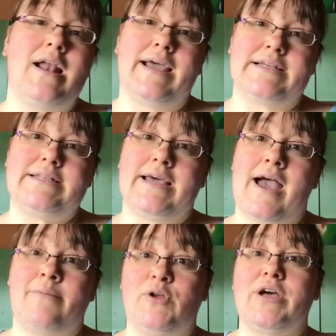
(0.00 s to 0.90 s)
Like I said, I
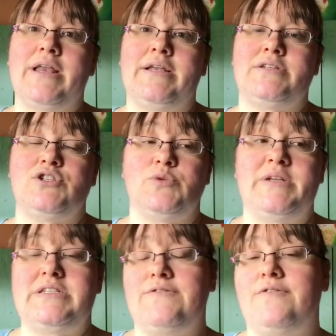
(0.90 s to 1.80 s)
am looking into
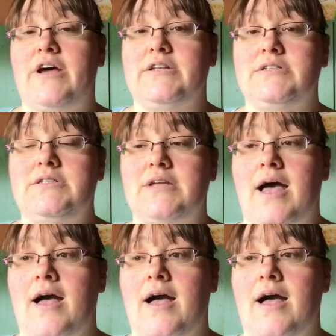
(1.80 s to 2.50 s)
doing different